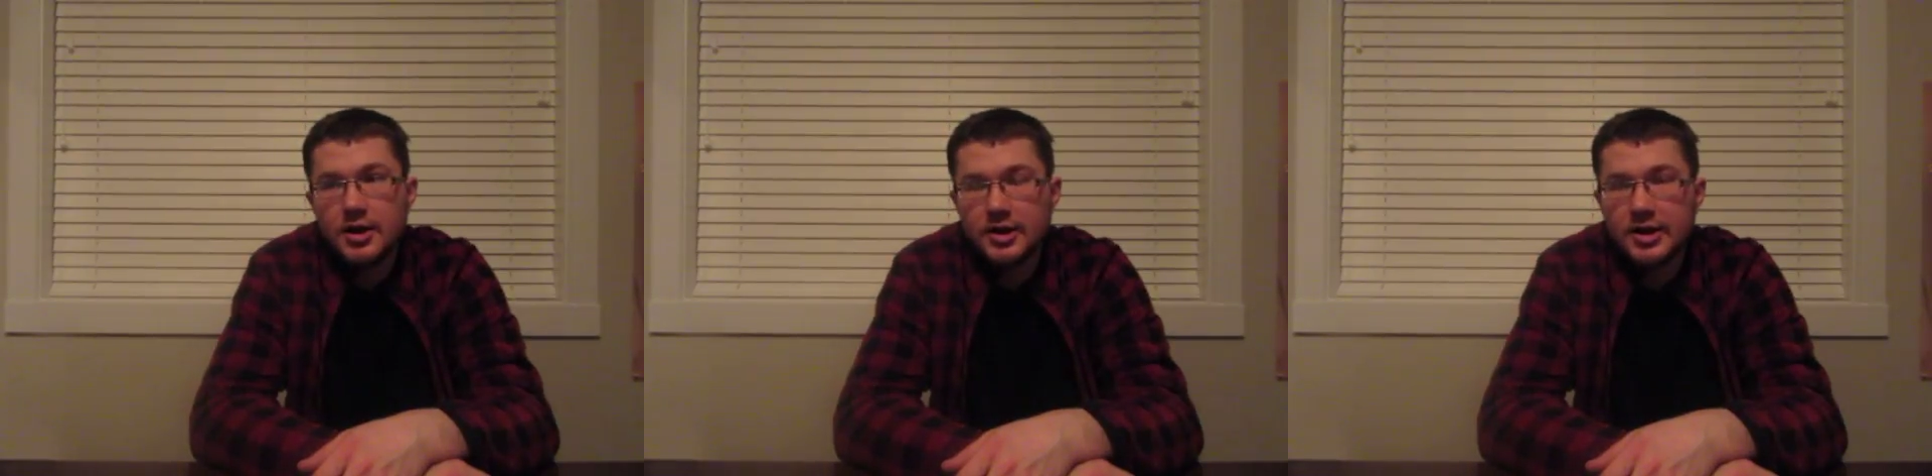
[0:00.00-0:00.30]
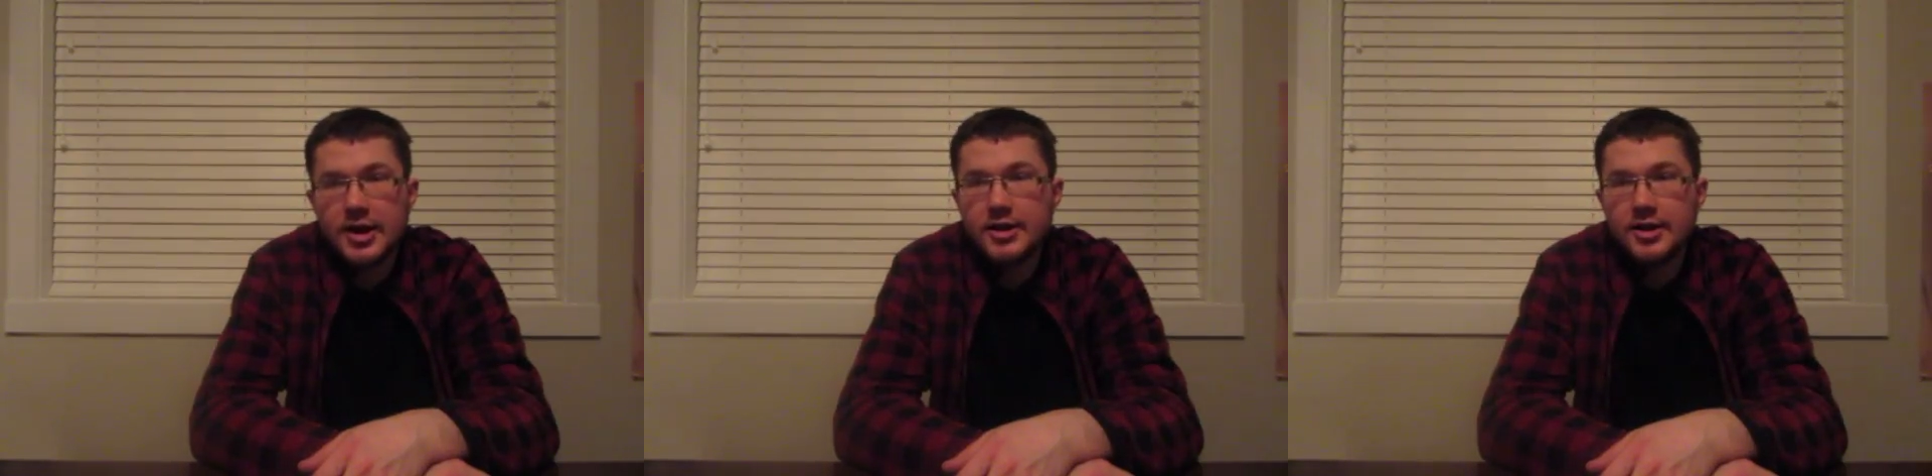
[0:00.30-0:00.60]

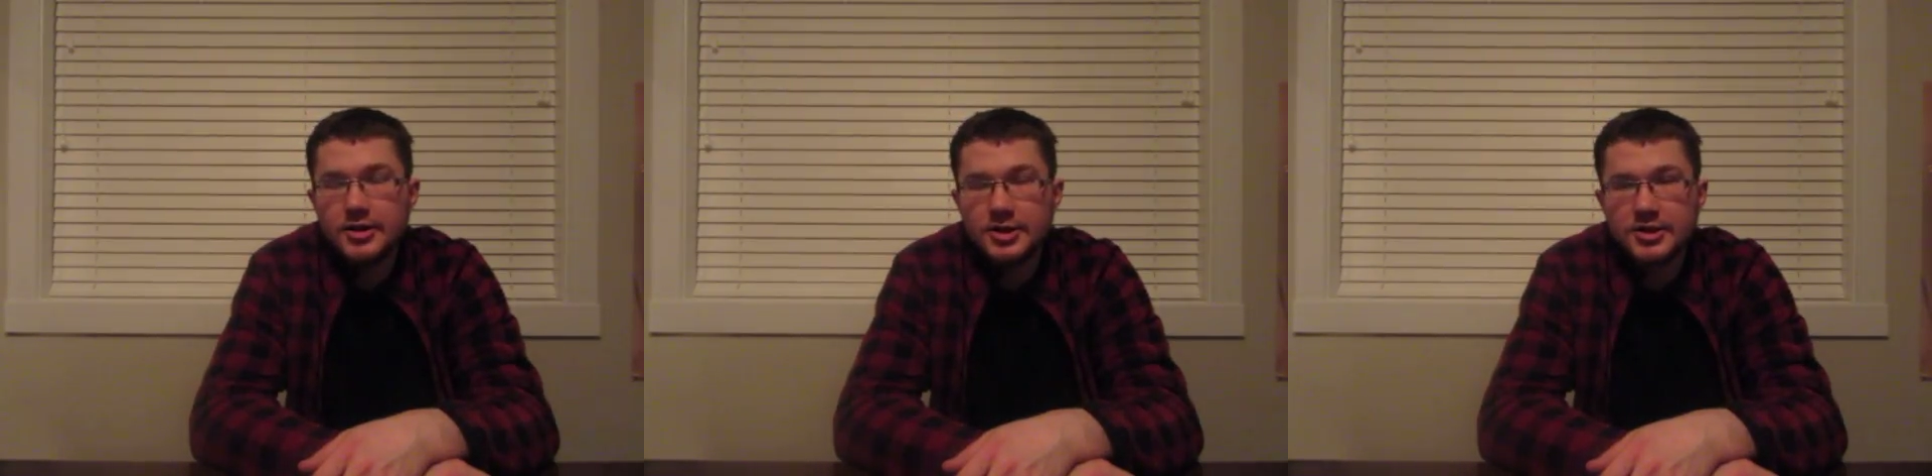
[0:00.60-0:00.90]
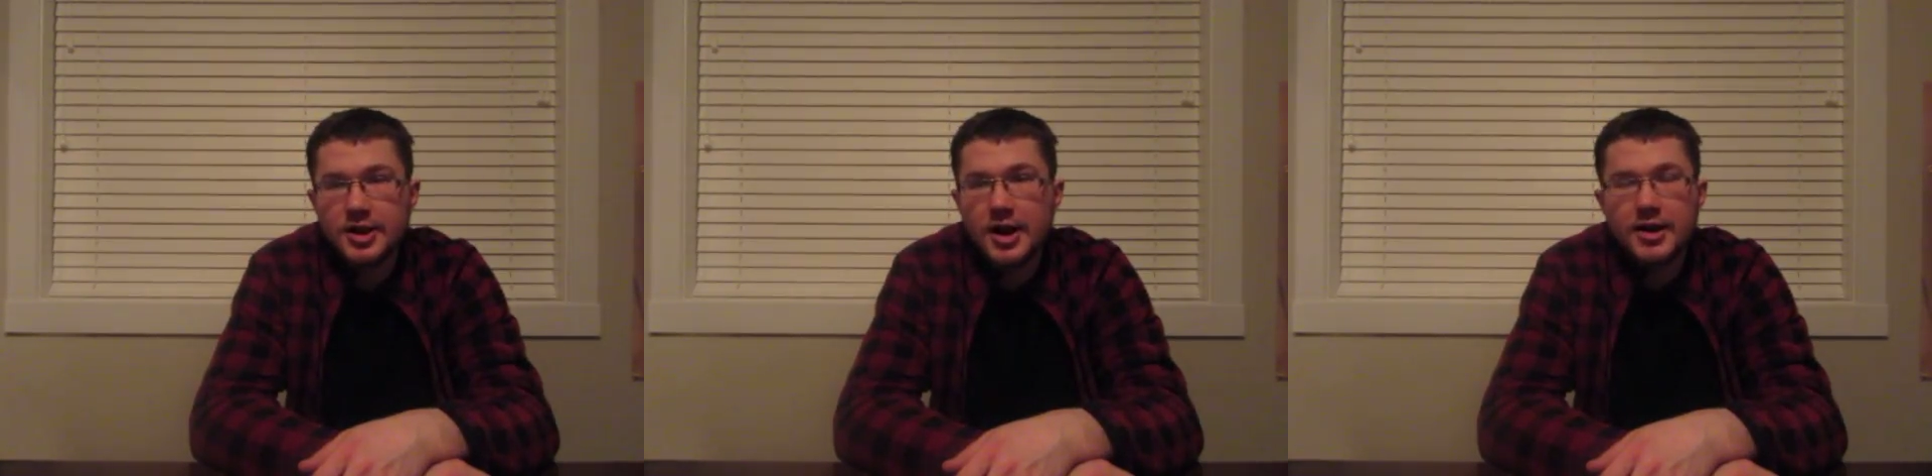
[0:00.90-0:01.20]
Canadian
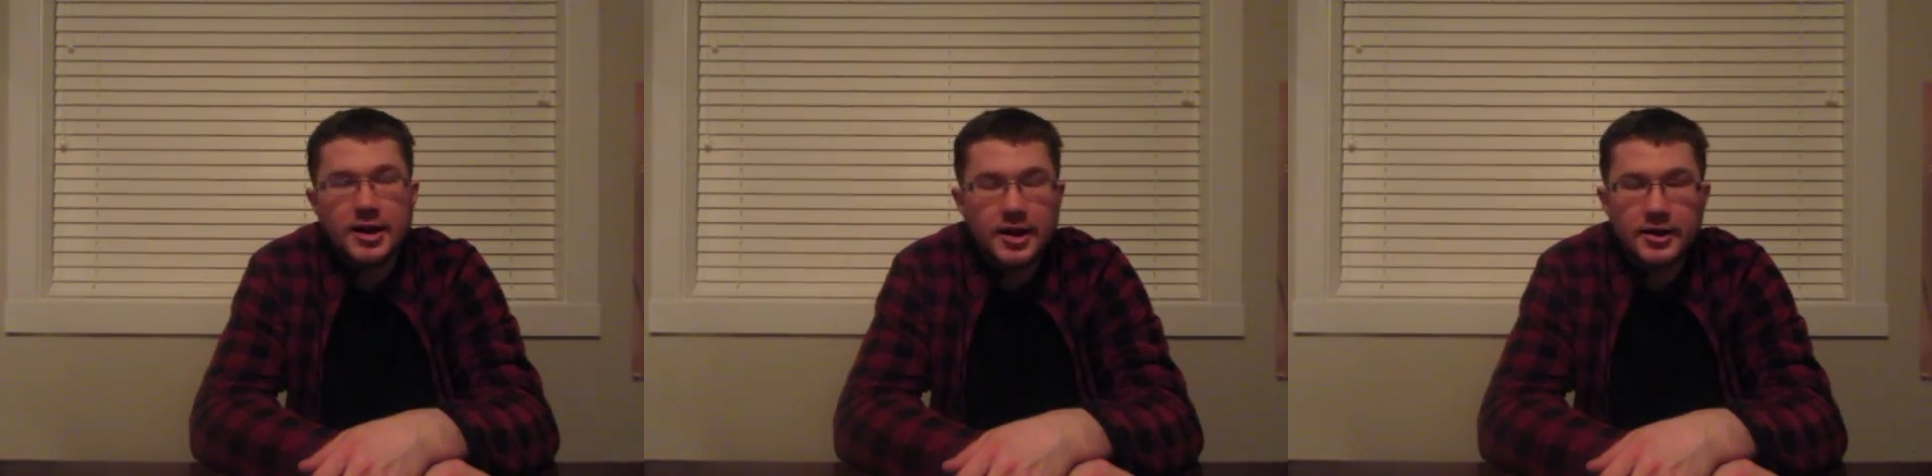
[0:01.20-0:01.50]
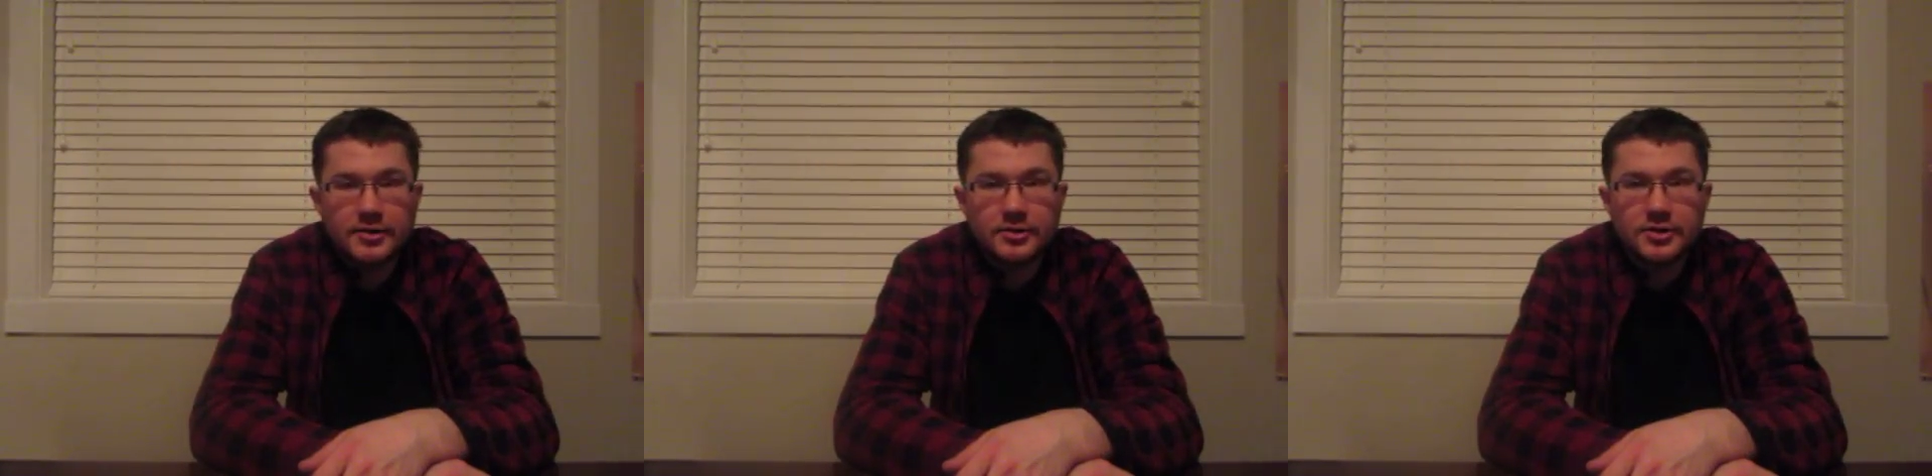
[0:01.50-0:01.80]
society
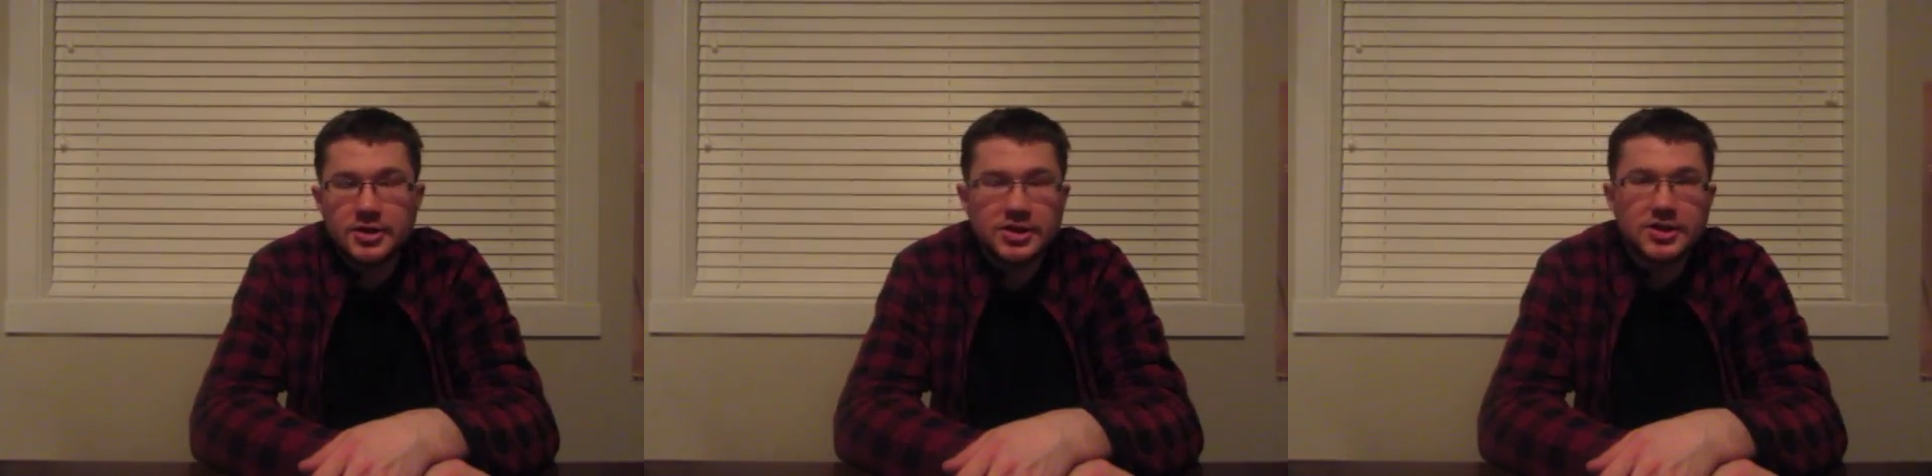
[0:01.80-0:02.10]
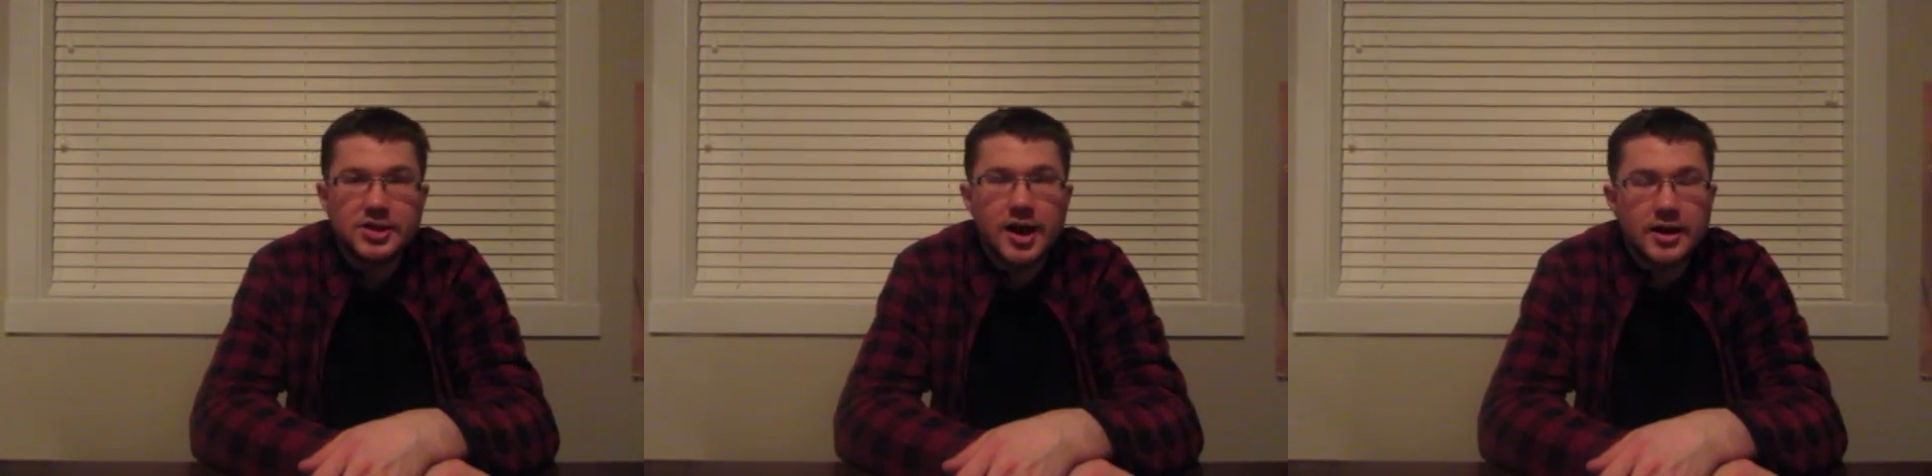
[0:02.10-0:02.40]
and the
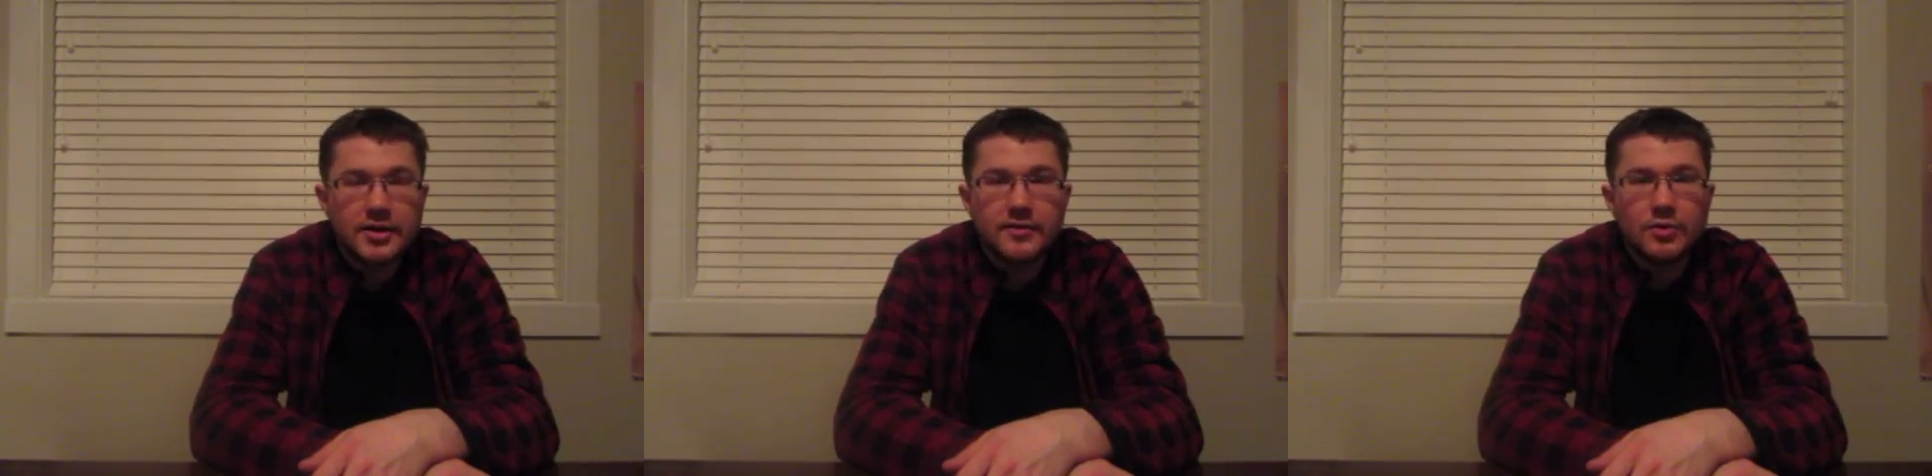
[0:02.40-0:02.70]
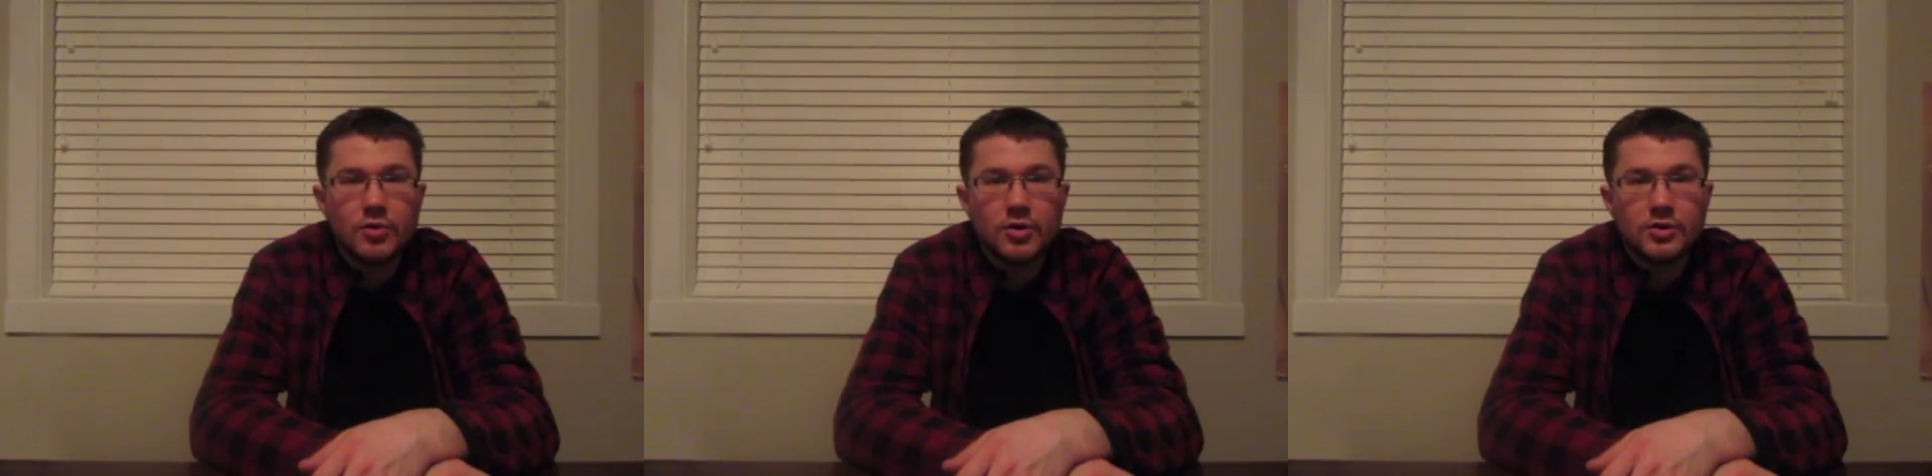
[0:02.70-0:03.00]
society of
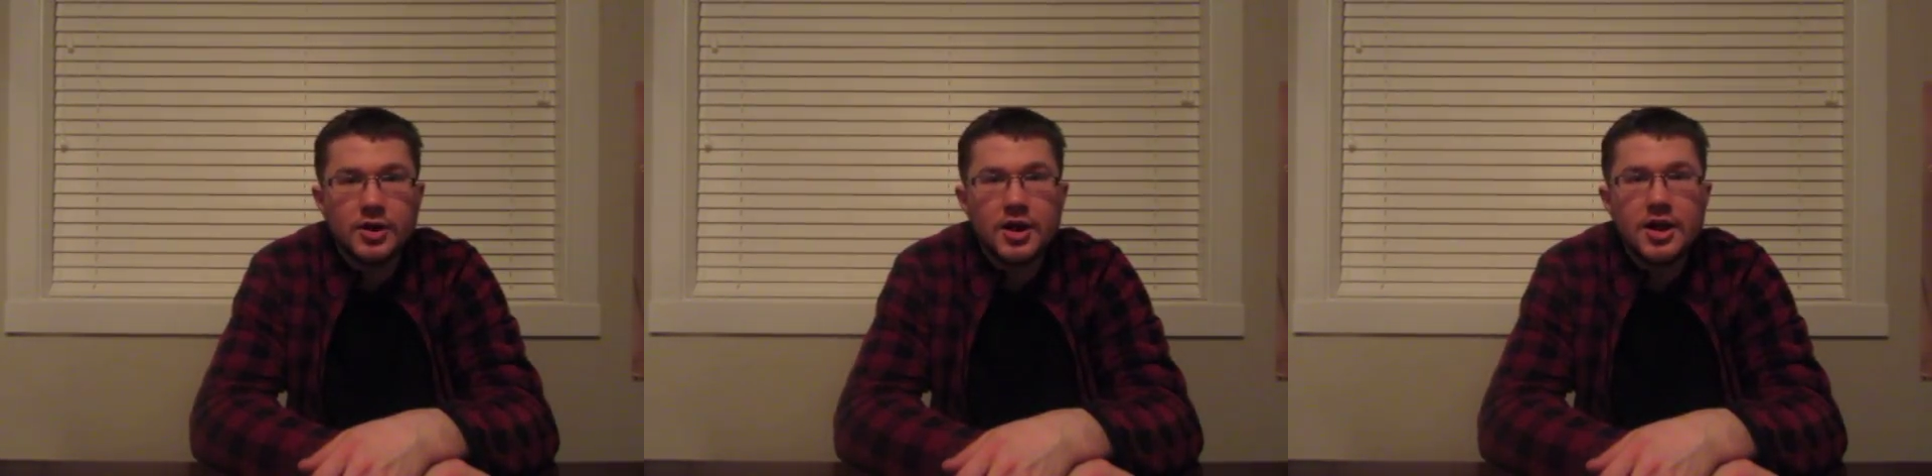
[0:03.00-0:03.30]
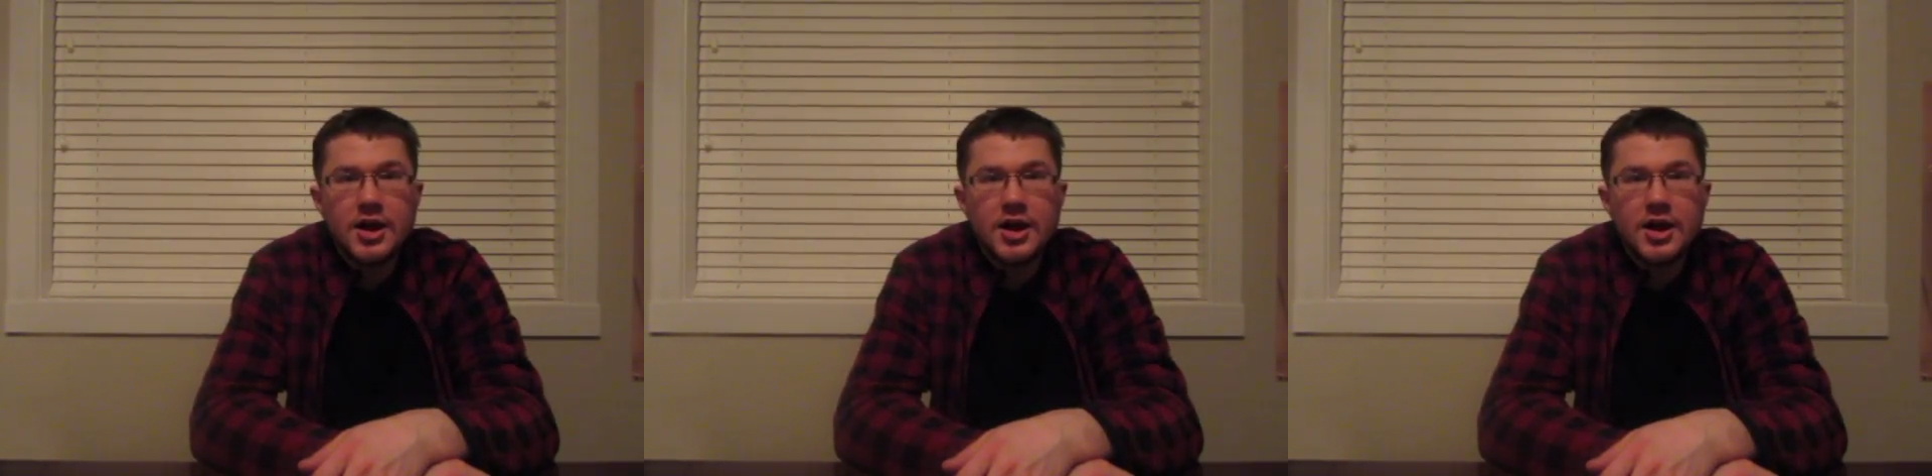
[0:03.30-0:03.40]
the world.